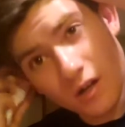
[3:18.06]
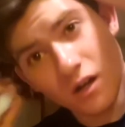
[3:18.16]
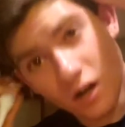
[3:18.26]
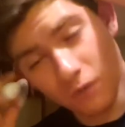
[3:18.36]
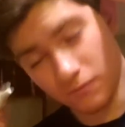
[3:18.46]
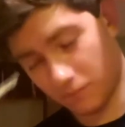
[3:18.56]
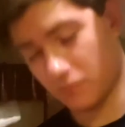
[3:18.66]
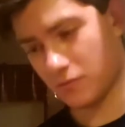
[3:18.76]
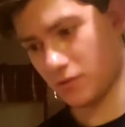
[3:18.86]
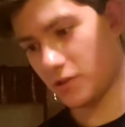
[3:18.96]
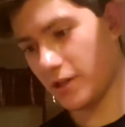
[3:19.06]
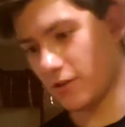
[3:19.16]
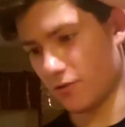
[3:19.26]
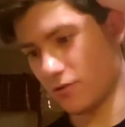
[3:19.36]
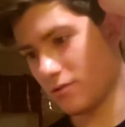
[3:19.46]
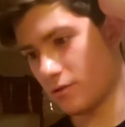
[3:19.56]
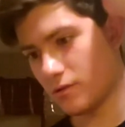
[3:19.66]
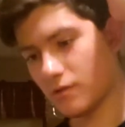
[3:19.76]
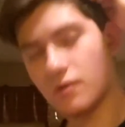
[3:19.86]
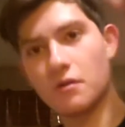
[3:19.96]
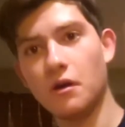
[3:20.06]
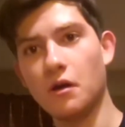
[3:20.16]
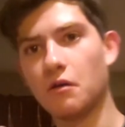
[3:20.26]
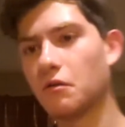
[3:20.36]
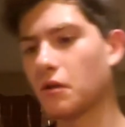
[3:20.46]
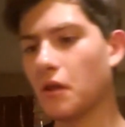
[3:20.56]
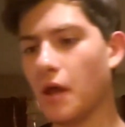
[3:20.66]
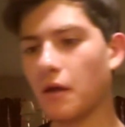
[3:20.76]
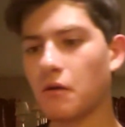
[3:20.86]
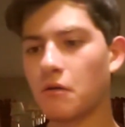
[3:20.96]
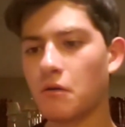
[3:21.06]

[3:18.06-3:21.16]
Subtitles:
Oh, jeez. Oh, look at that.